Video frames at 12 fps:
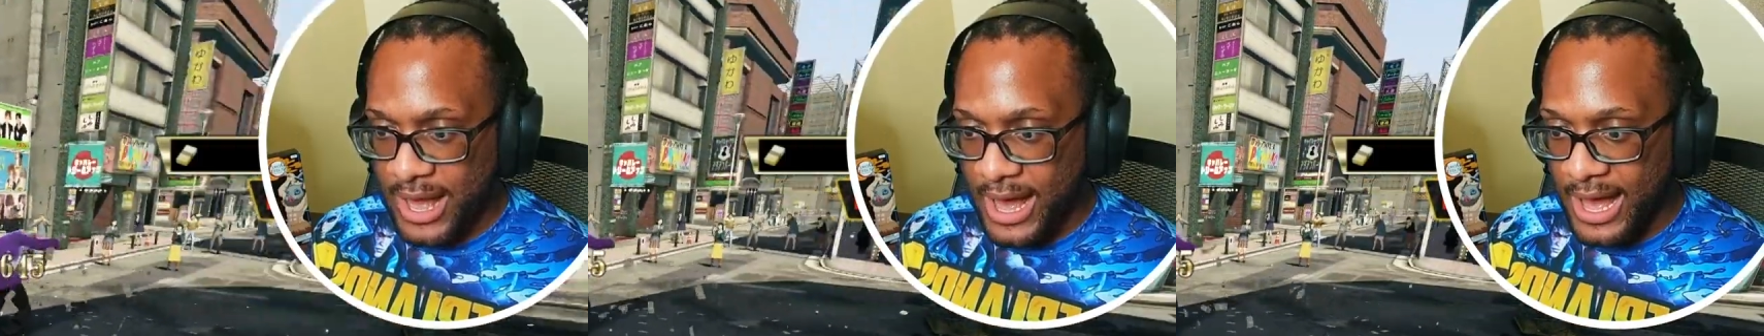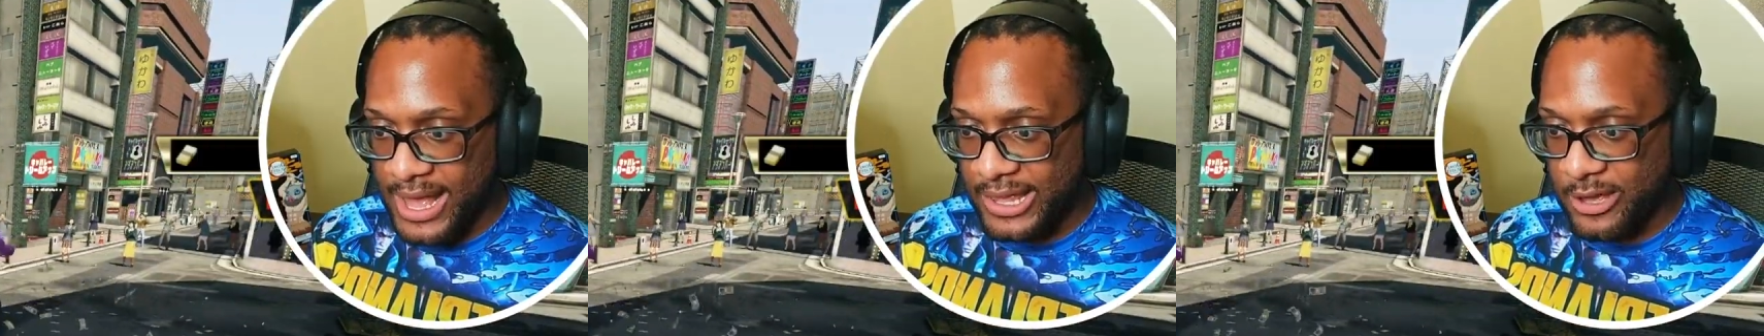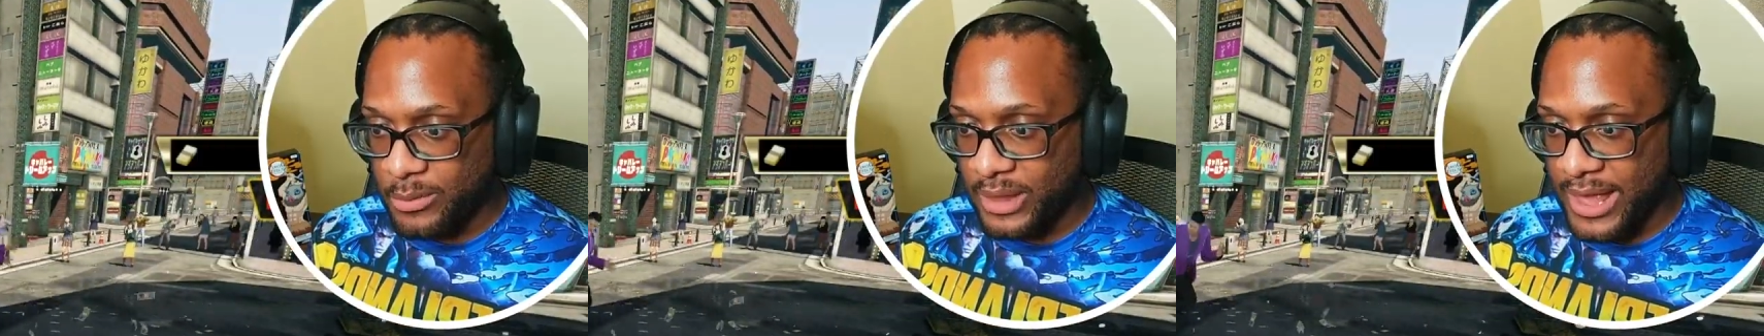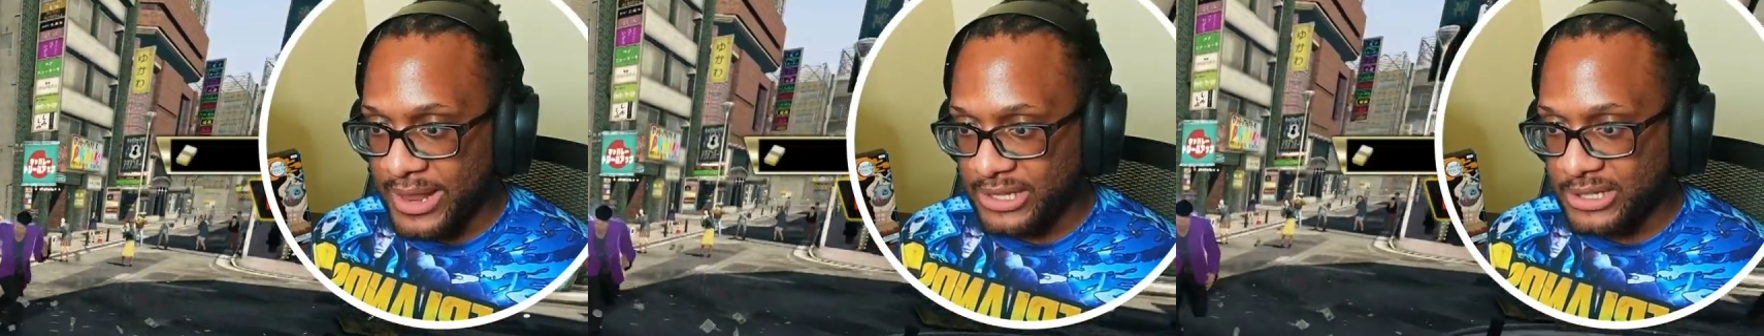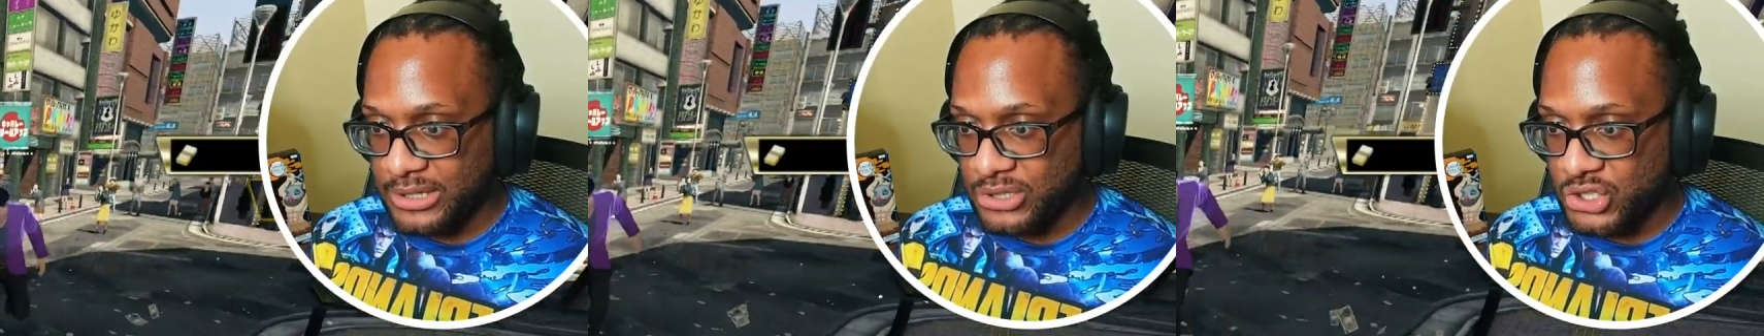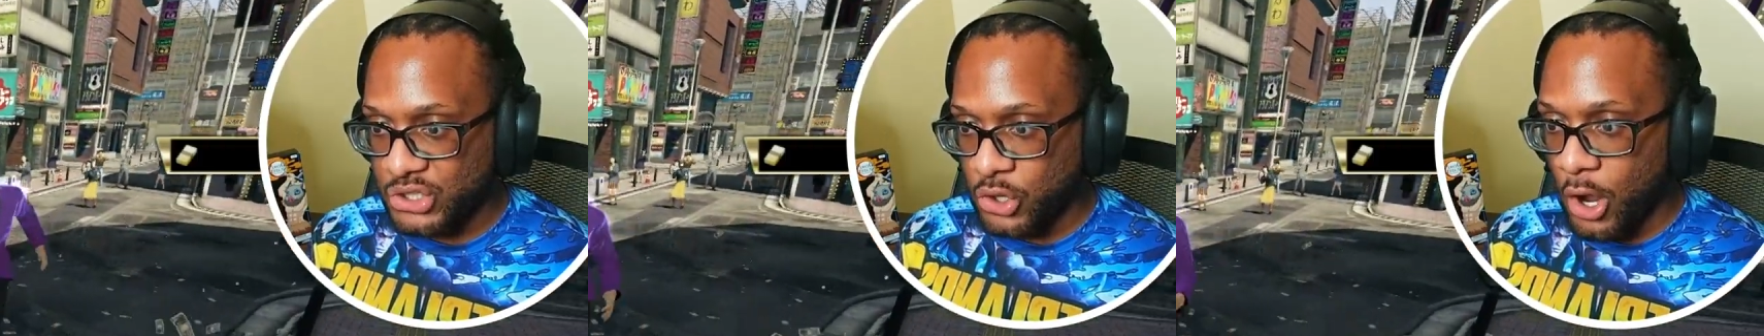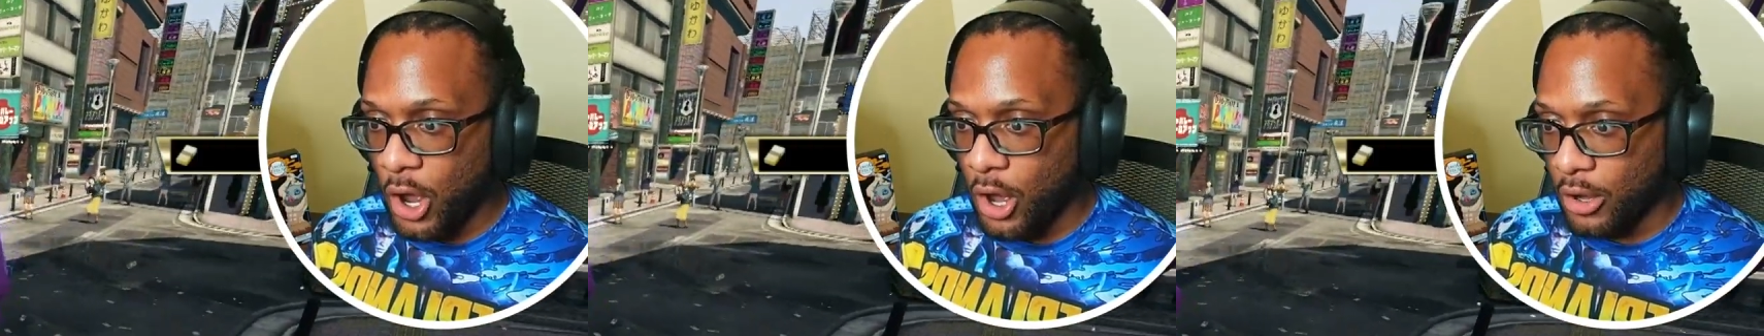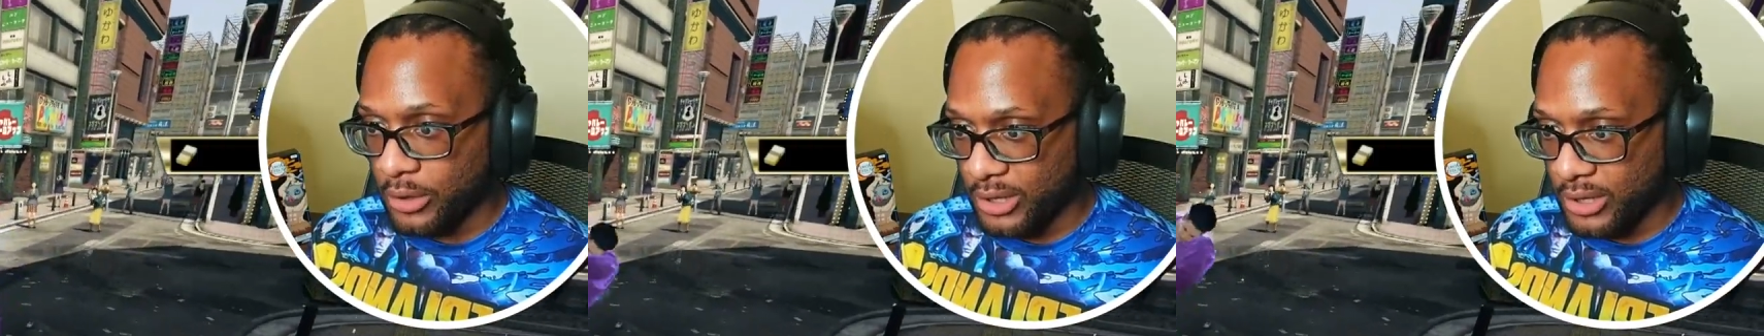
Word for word: I am like strong.